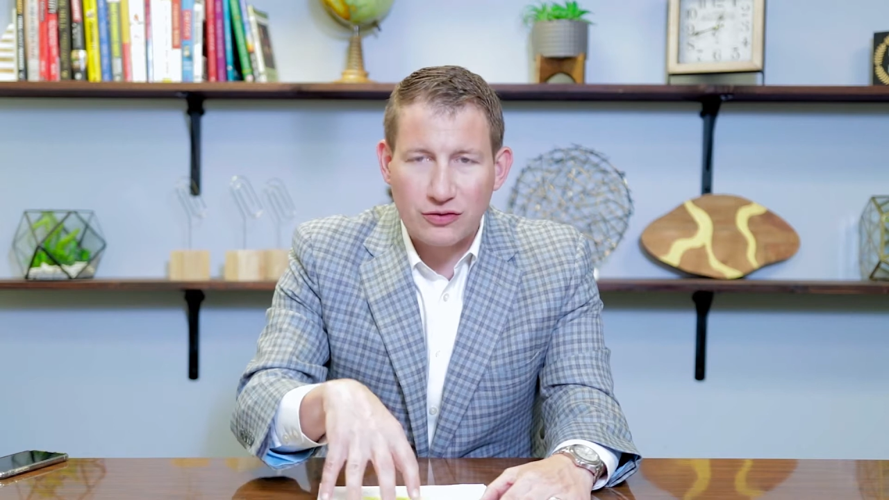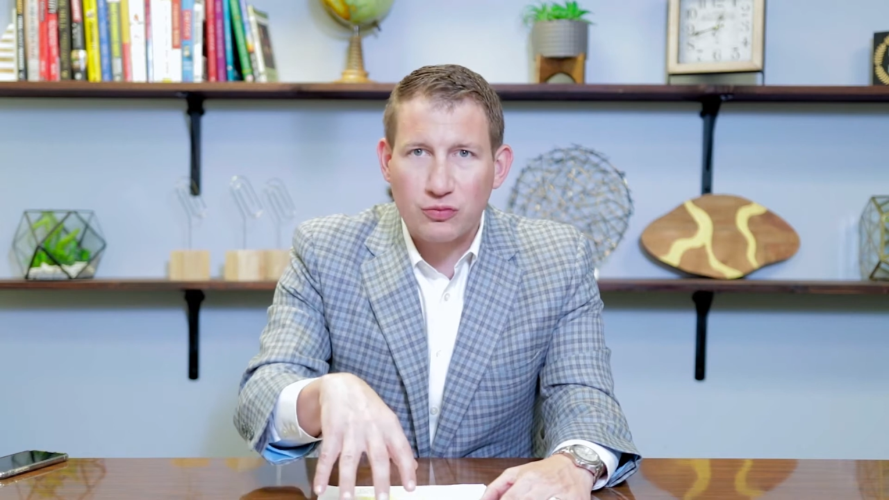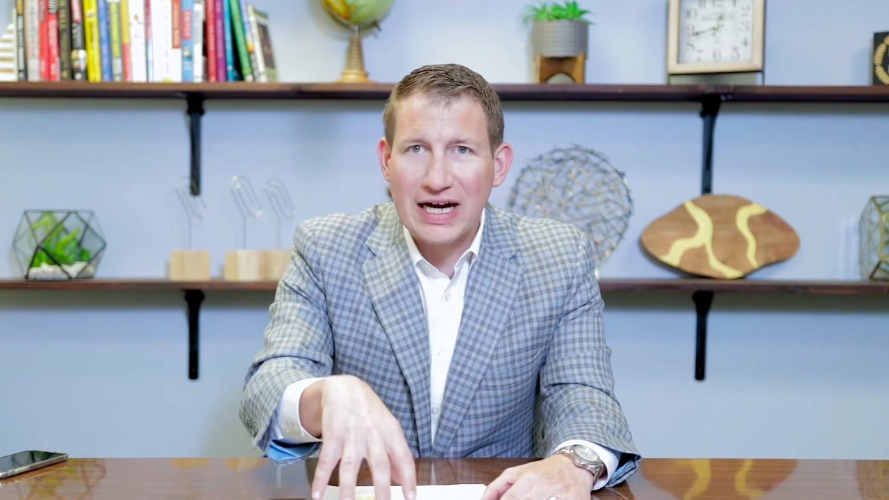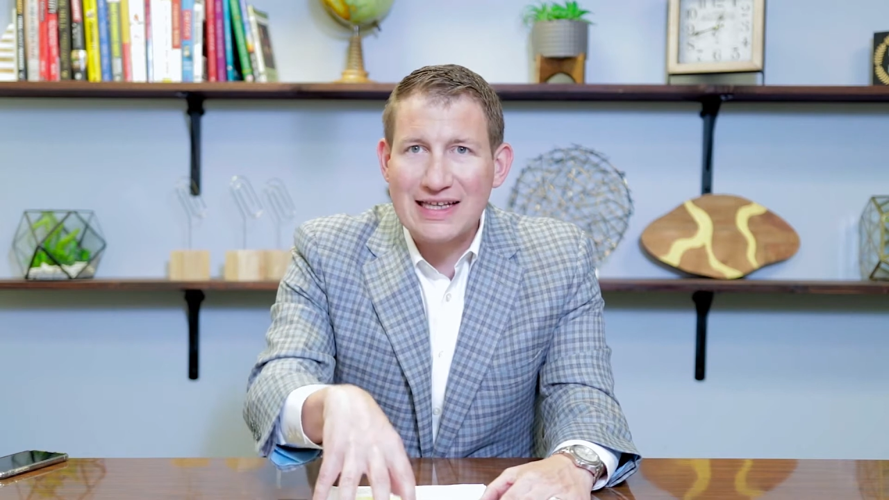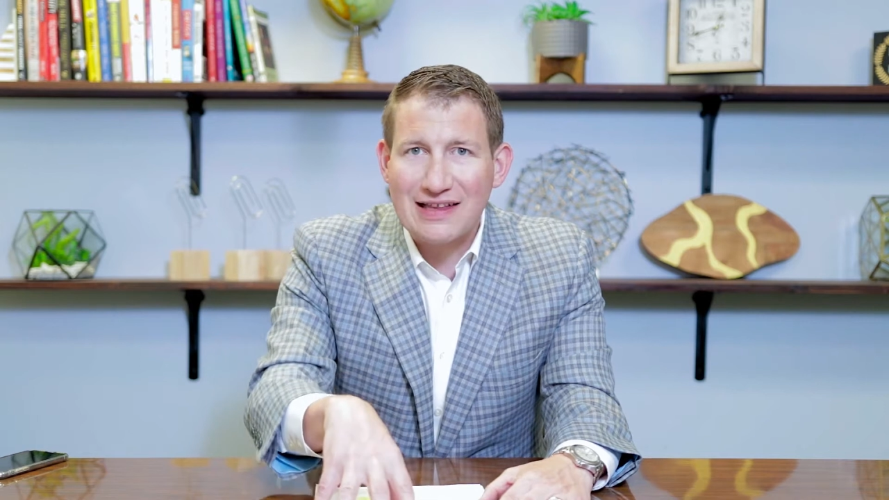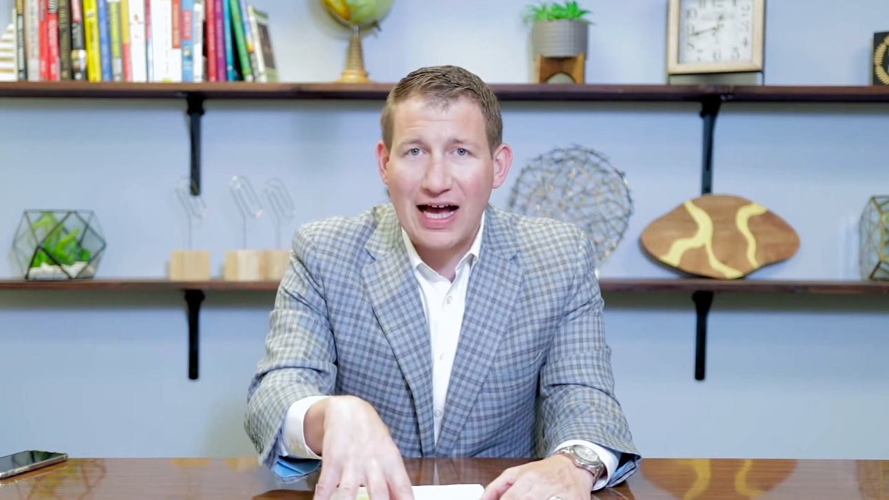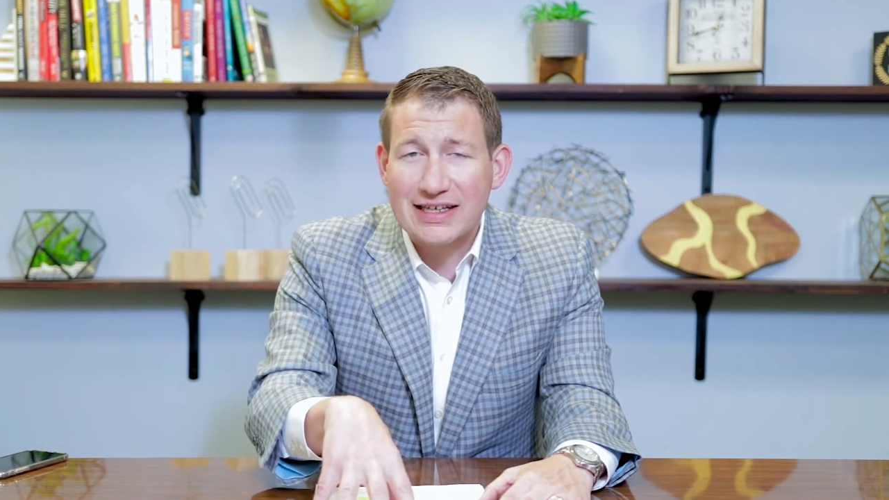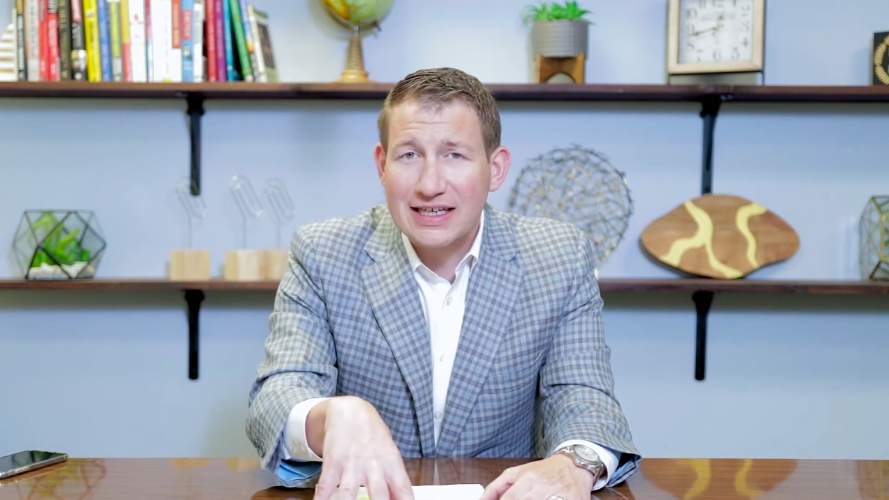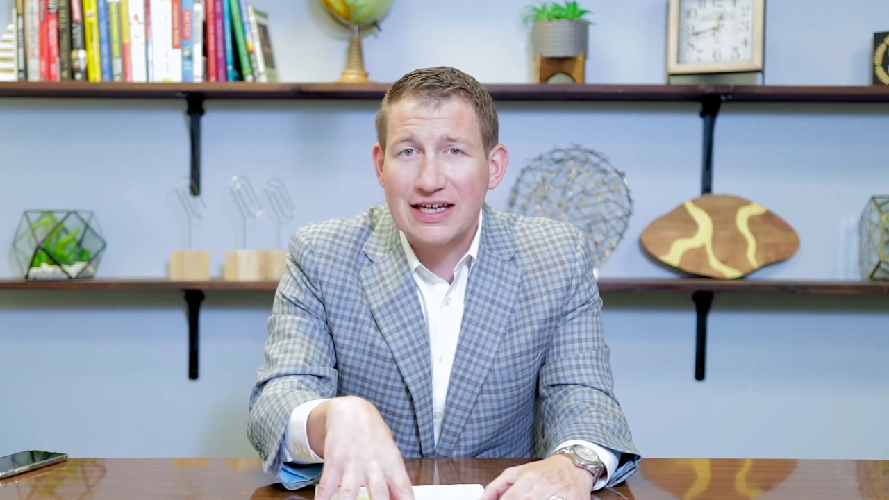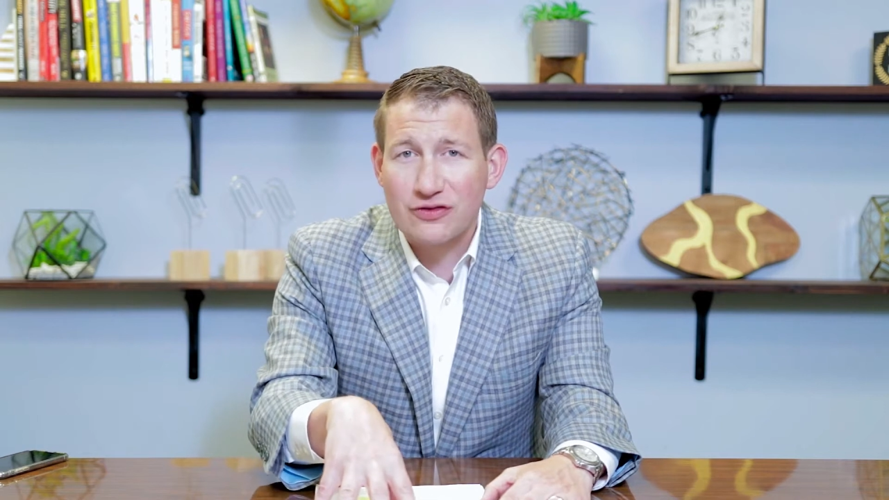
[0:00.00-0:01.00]
the rate
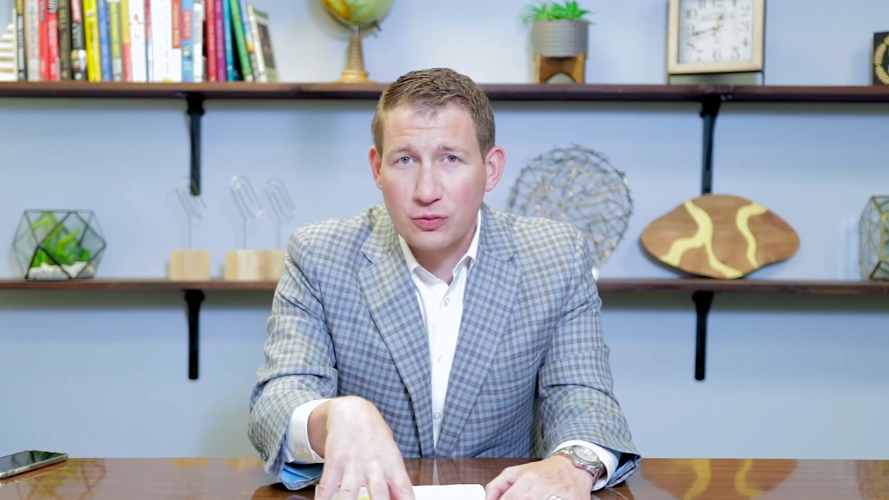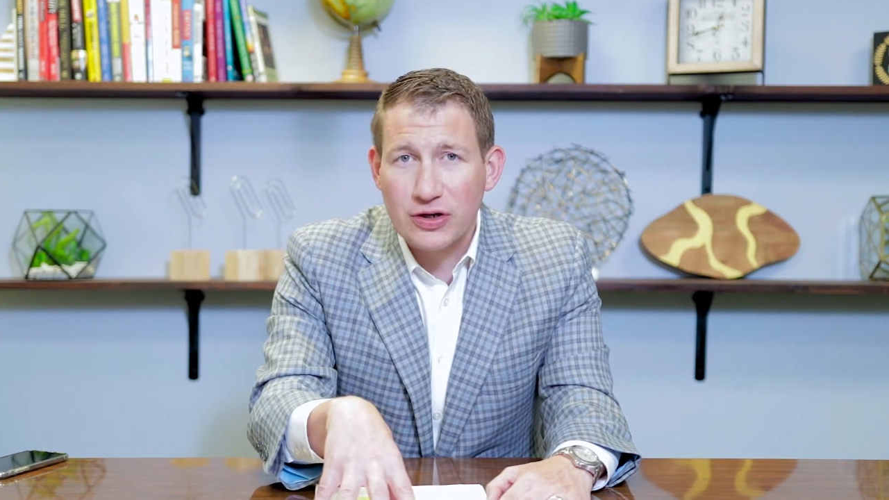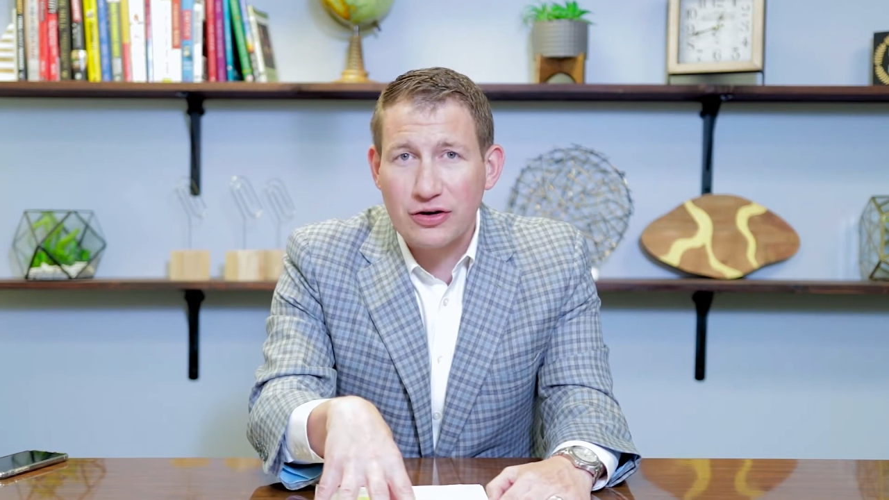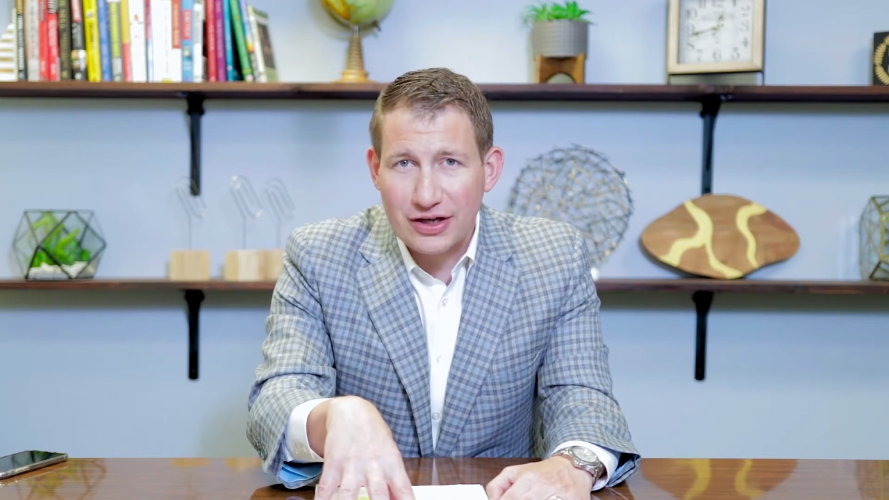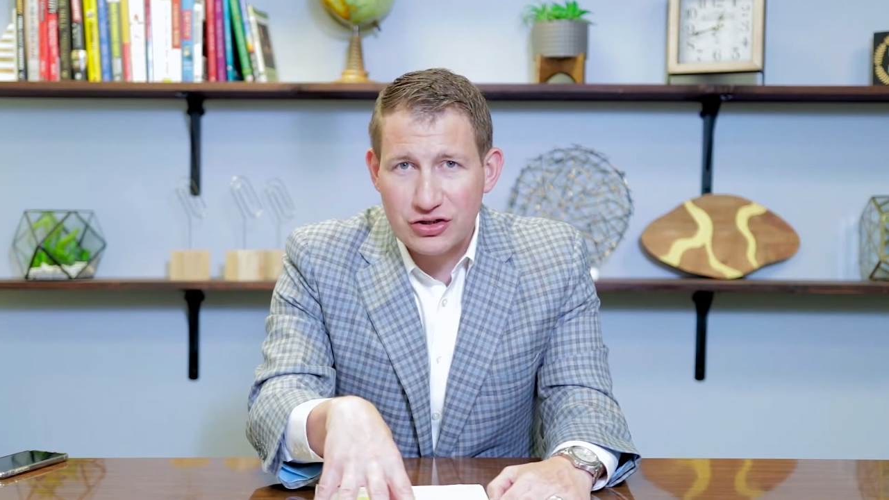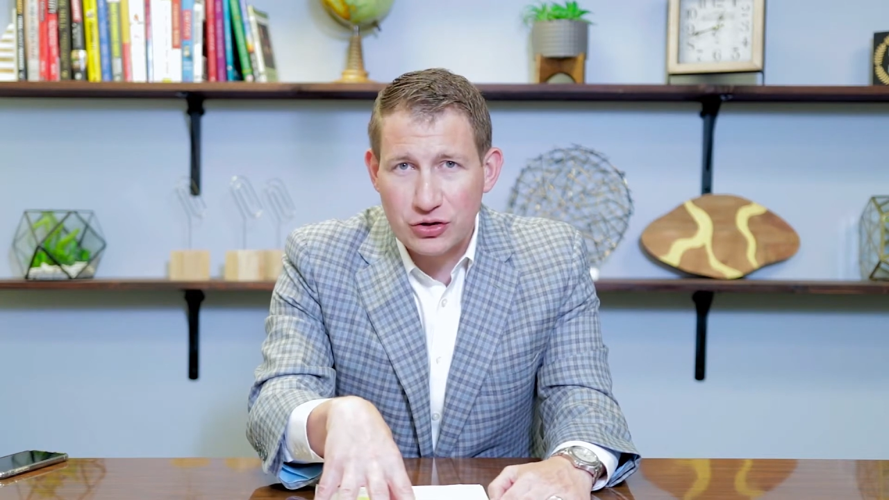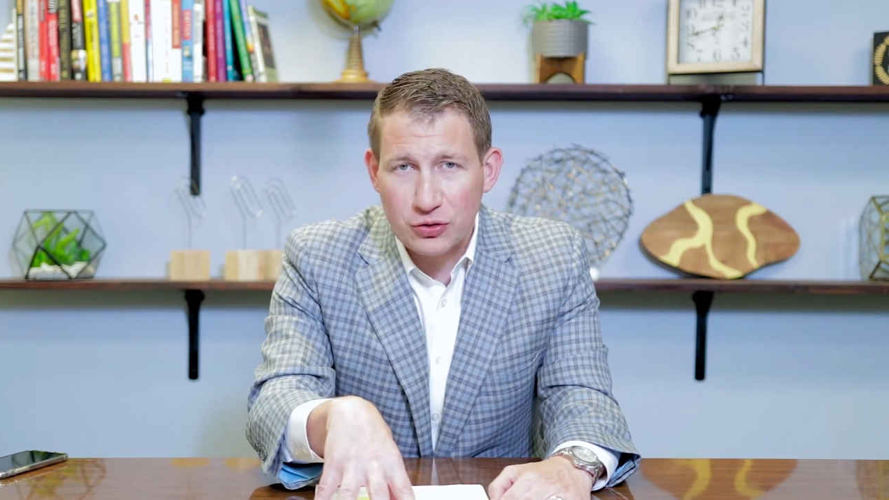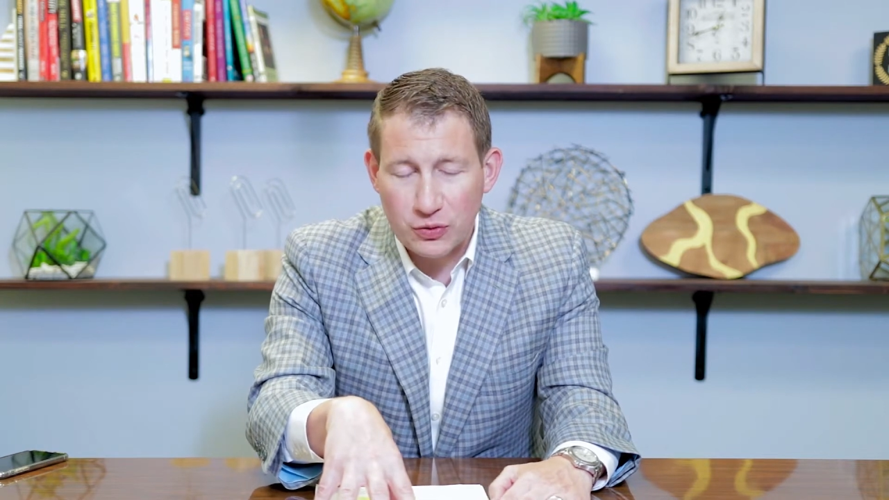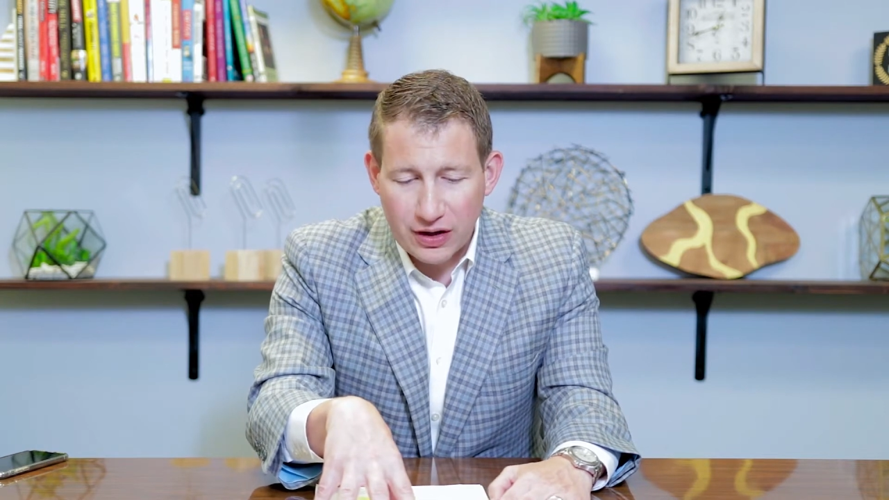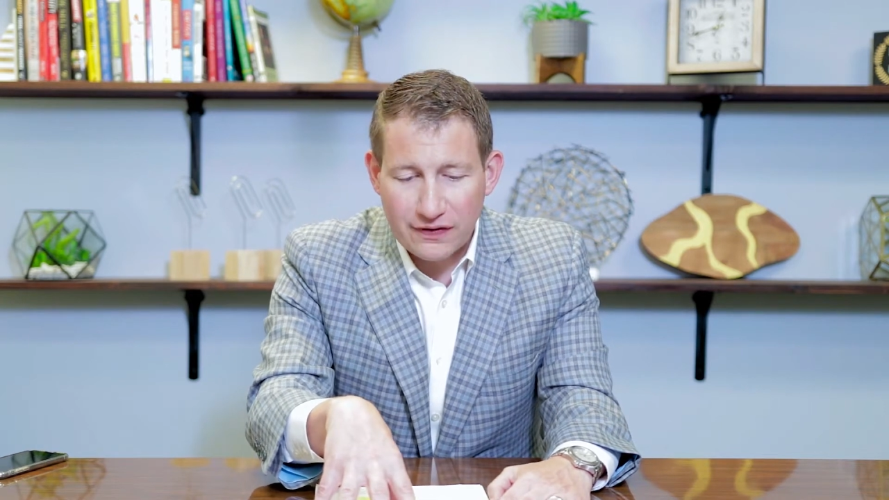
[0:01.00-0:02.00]
locking is a real issue